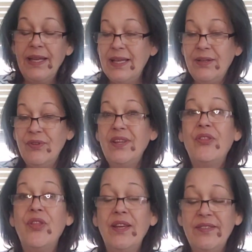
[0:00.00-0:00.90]
Even
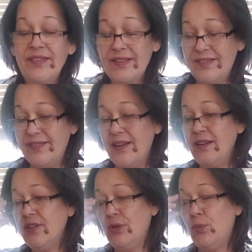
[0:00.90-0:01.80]
the things that
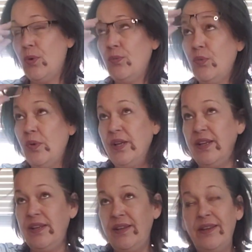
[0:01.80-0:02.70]
suck, when
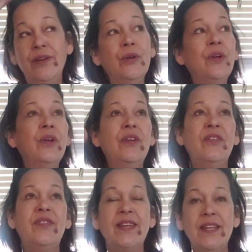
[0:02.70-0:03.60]
we
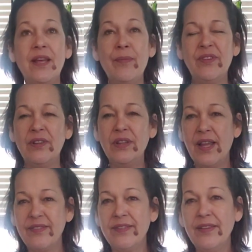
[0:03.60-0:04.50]
see them as a
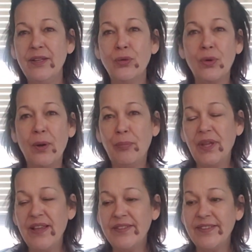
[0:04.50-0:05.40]
lesson or a
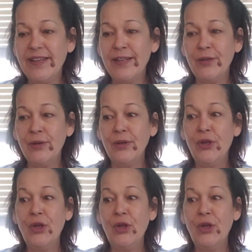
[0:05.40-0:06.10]
blessing,